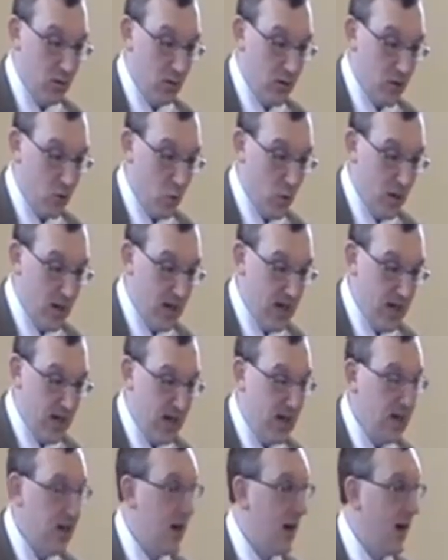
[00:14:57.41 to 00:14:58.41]
which we
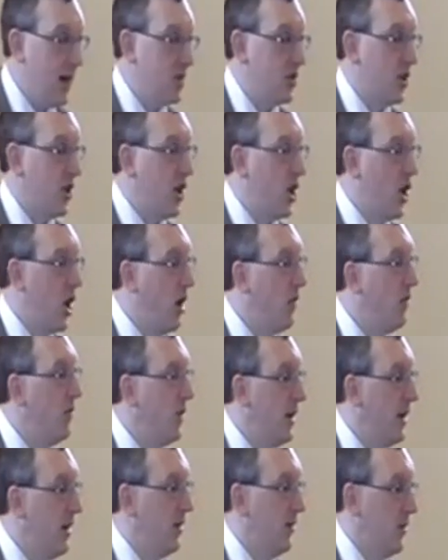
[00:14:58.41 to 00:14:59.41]
need as a
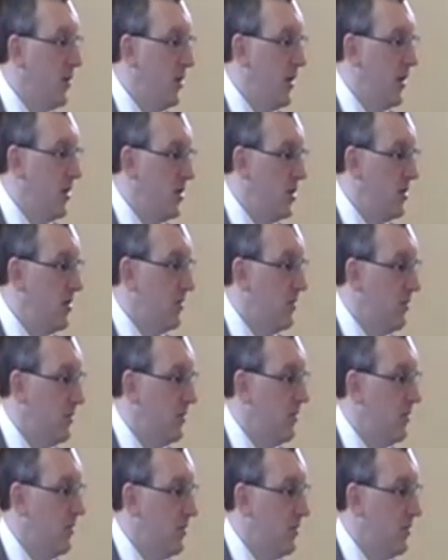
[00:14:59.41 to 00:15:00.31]
covering for us